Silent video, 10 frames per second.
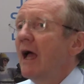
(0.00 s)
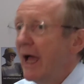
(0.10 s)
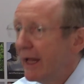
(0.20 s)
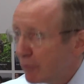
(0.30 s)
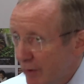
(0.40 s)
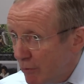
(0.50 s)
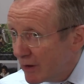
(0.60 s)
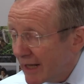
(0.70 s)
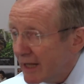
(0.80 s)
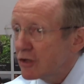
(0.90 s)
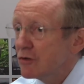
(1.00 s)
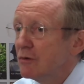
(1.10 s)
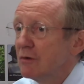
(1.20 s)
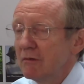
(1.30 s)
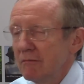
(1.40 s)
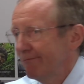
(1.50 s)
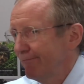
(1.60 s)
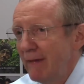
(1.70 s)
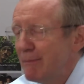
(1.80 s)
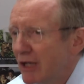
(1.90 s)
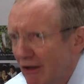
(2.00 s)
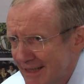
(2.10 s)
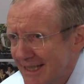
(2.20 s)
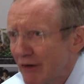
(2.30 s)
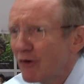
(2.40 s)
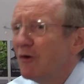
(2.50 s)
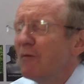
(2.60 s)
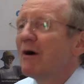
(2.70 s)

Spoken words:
and we will get to maybe not zero